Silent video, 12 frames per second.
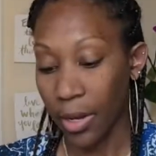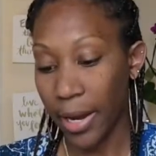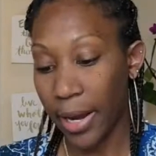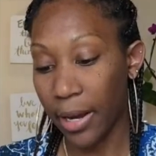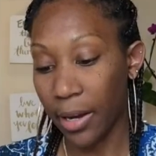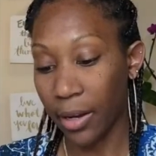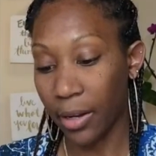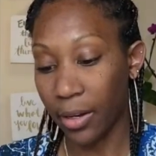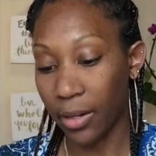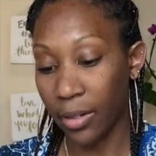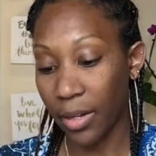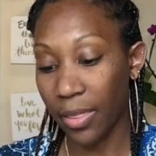
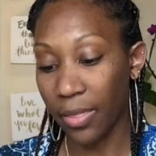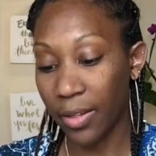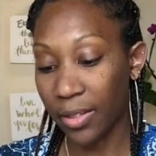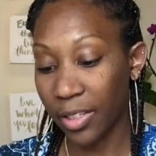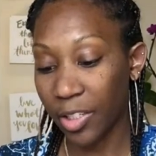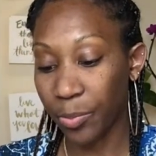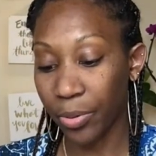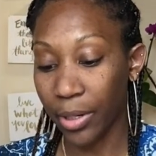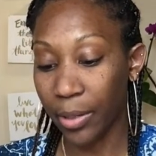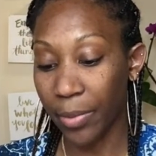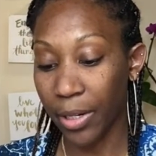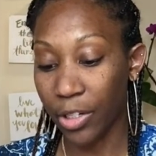And this is pretty
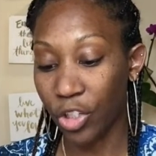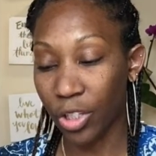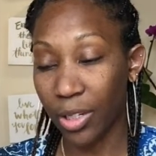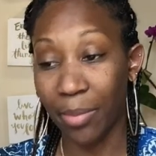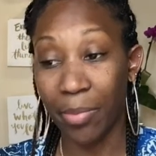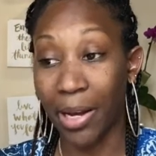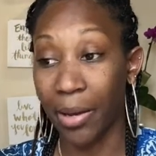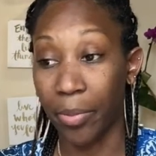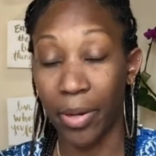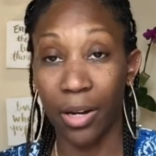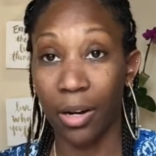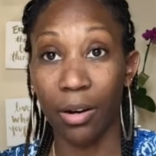much, in my
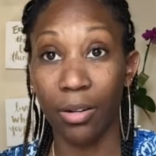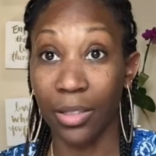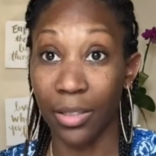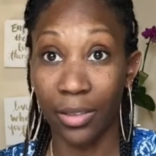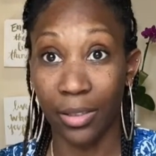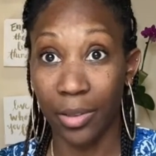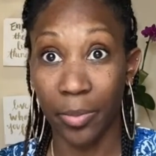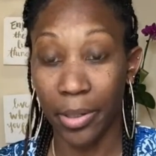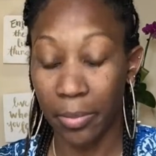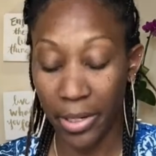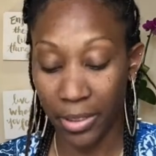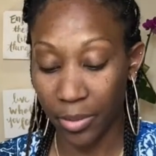opinion, all it does is
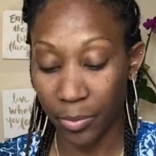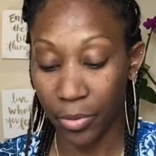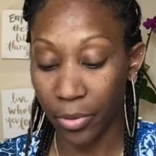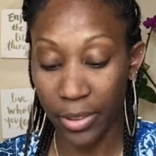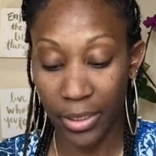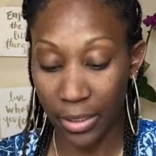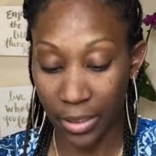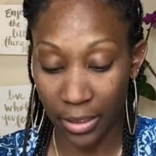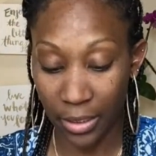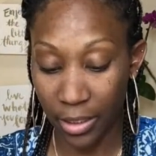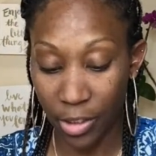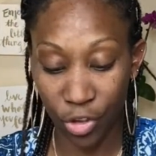minimizes pores. It
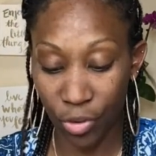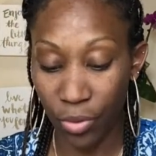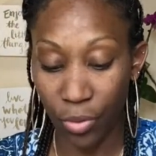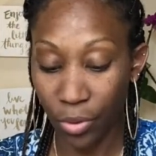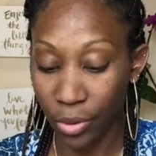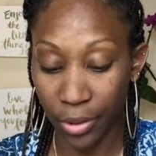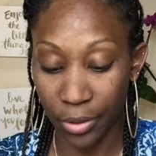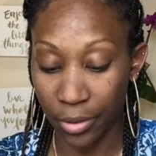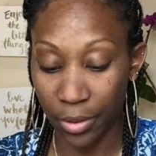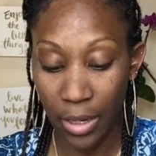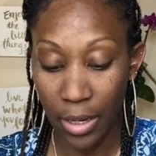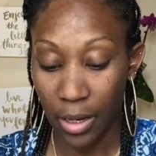doesn't control oil.